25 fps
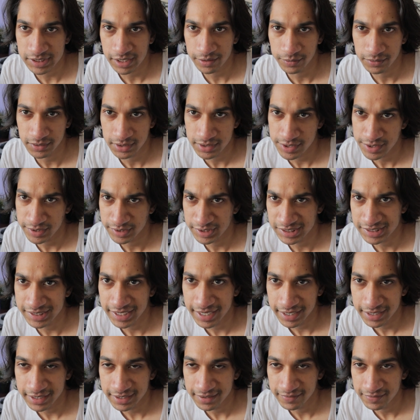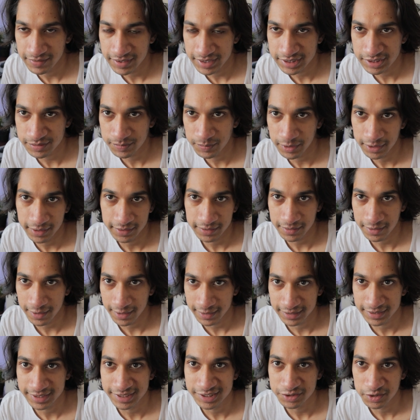I don't think you can see any of this, but
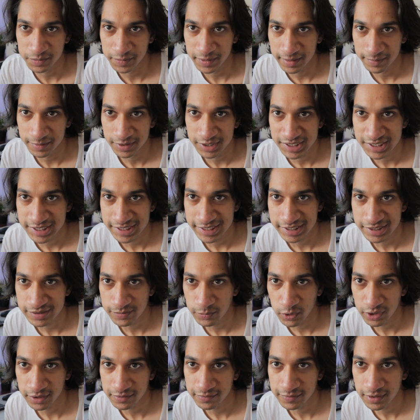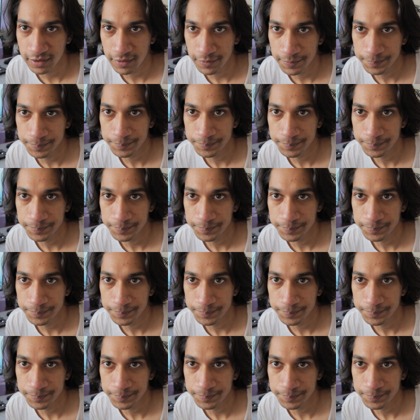at least you'll be able to see some workflow.